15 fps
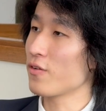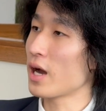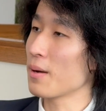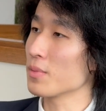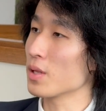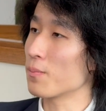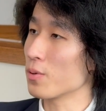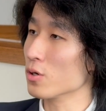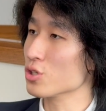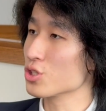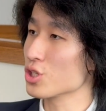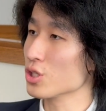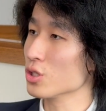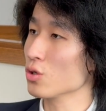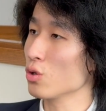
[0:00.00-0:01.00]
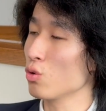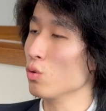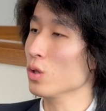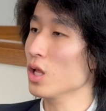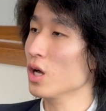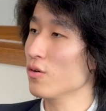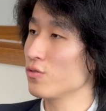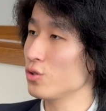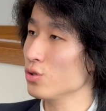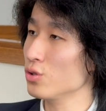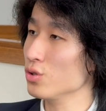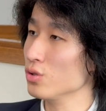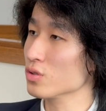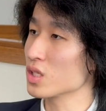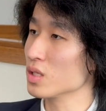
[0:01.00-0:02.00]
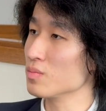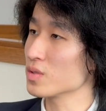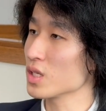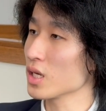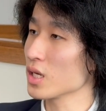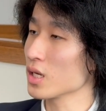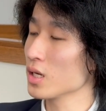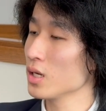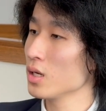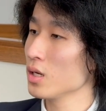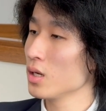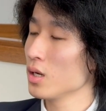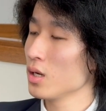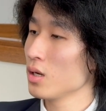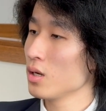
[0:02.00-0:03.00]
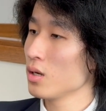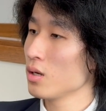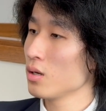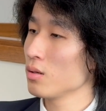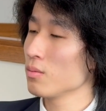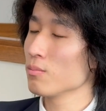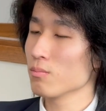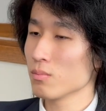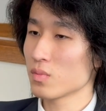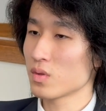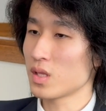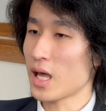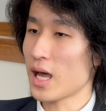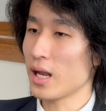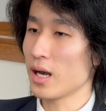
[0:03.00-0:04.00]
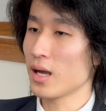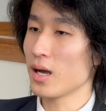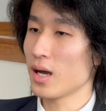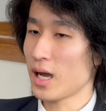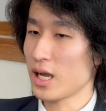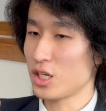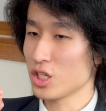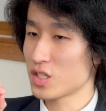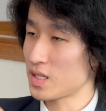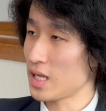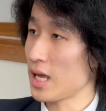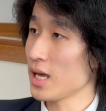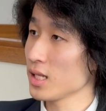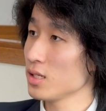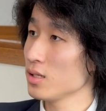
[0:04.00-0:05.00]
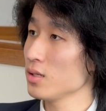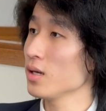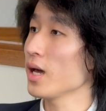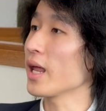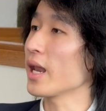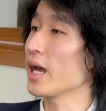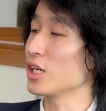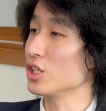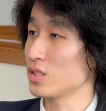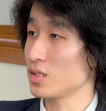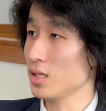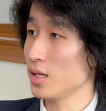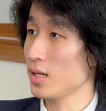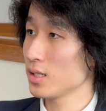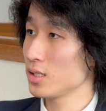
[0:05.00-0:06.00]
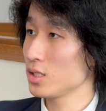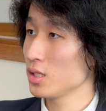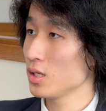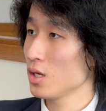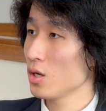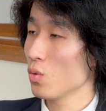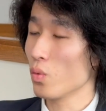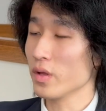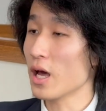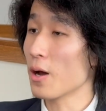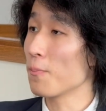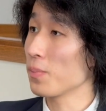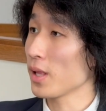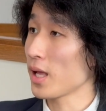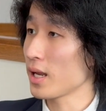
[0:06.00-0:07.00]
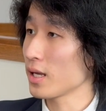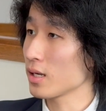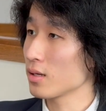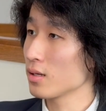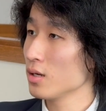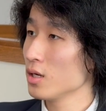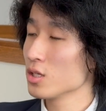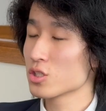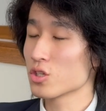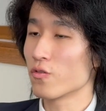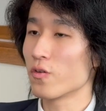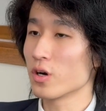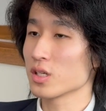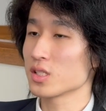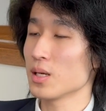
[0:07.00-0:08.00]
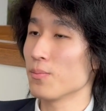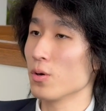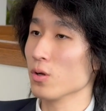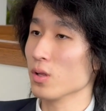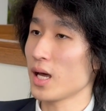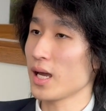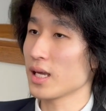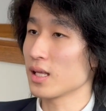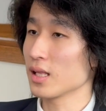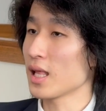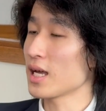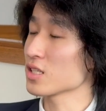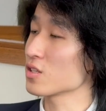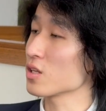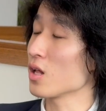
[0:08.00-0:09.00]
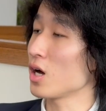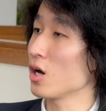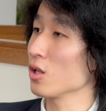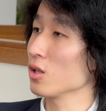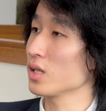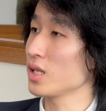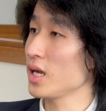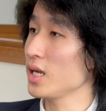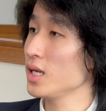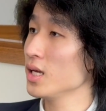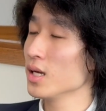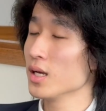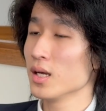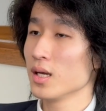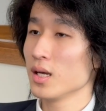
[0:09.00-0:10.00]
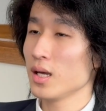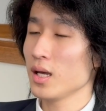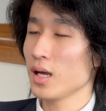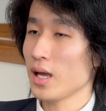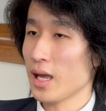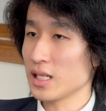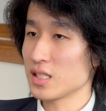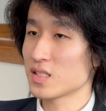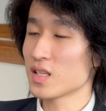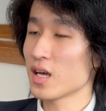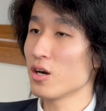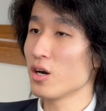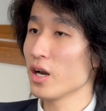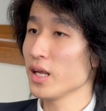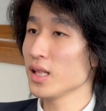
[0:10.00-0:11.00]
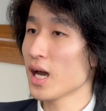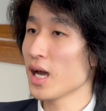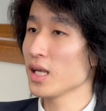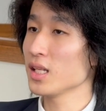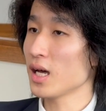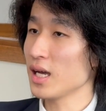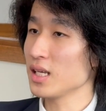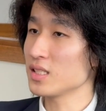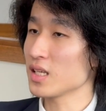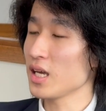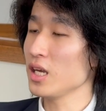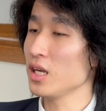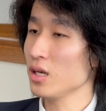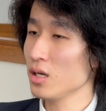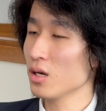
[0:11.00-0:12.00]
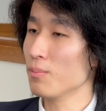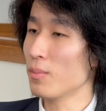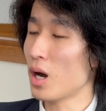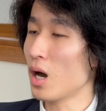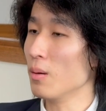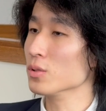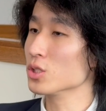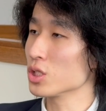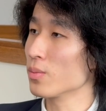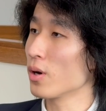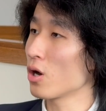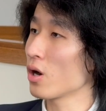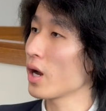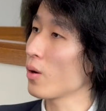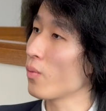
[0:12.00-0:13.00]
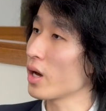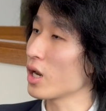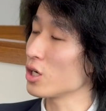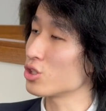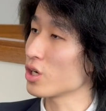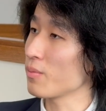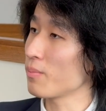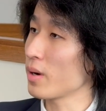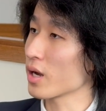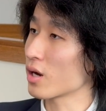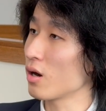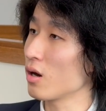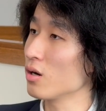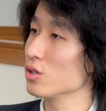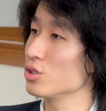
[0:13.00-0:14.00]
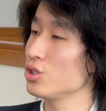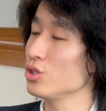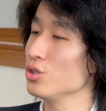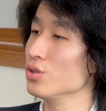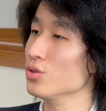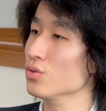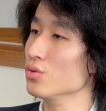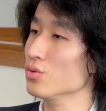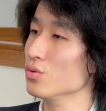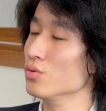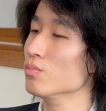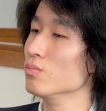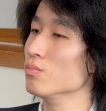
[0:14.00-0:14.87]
I'm the person who loves to do something that I just said and I just did it without planning. So for example, like last on holiday, at Saturday night, I say, Mom, tomorrow I want to drive my car to